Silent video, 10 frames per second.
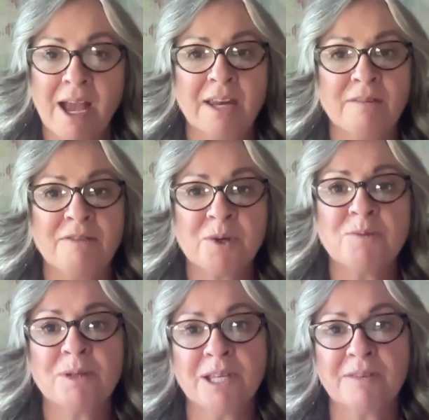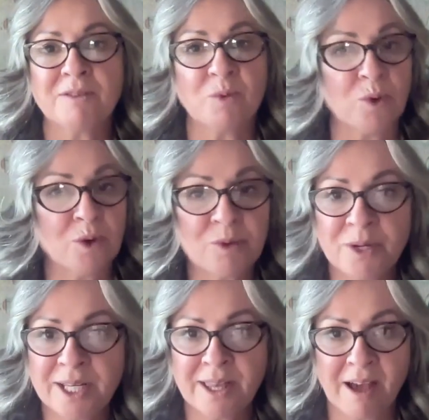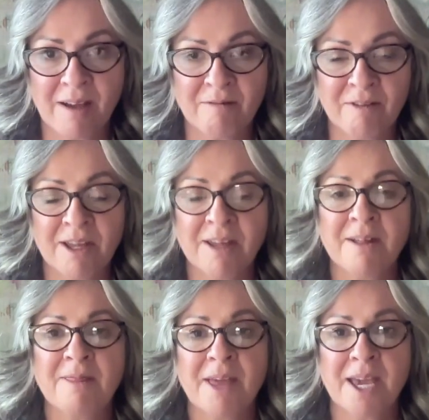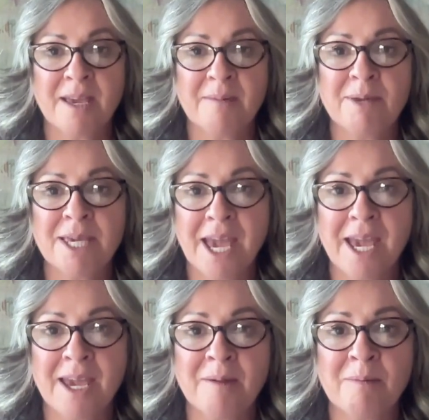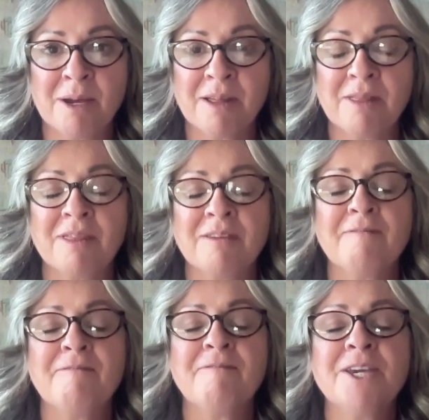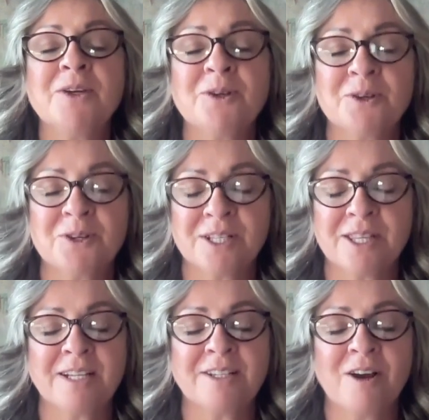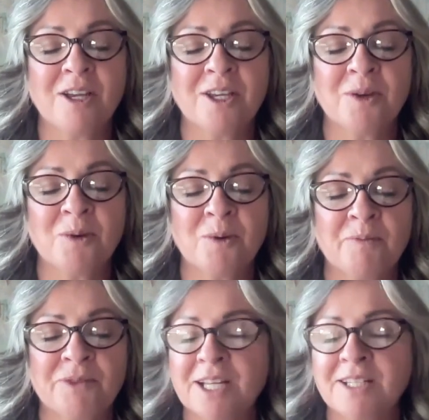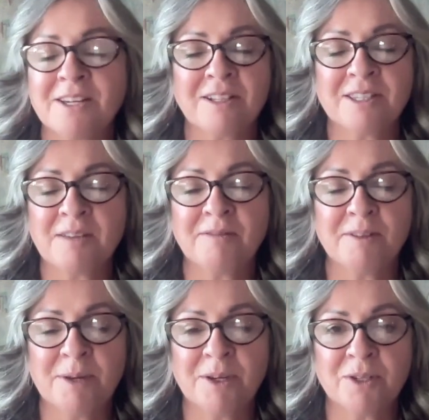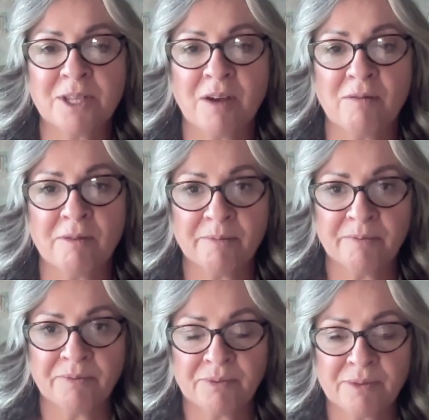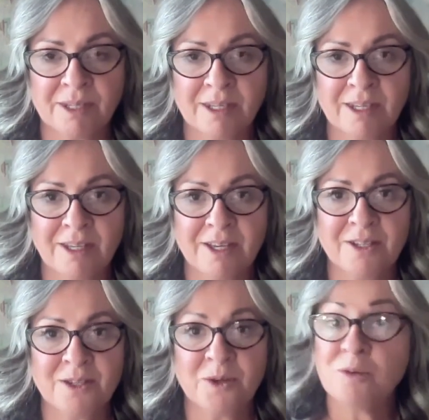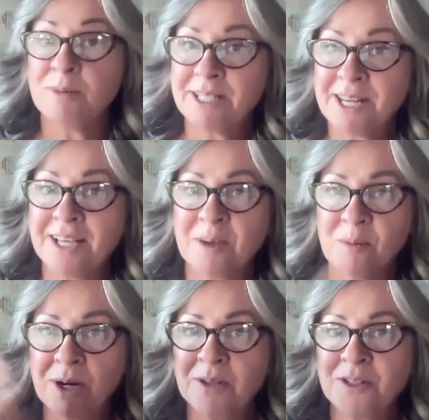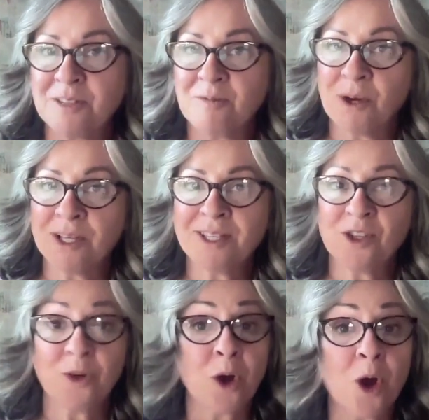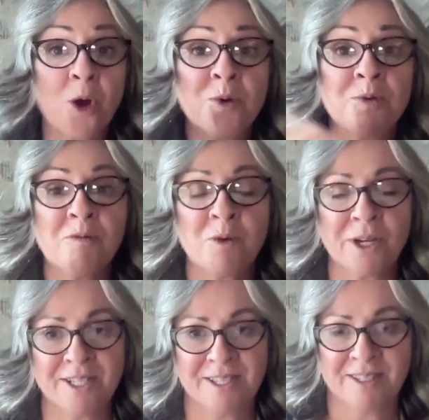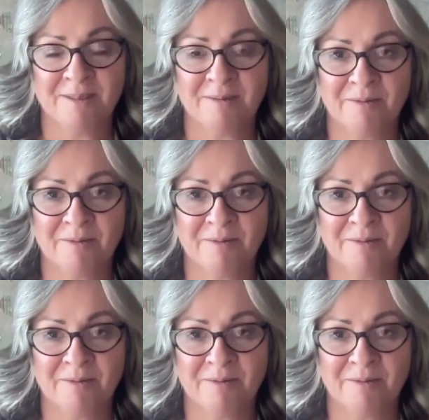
And if those beliefs weren't rooted in love, they became the fears that taught you it's not safe to be yourself. So you mistake someone else's voice as your own voice,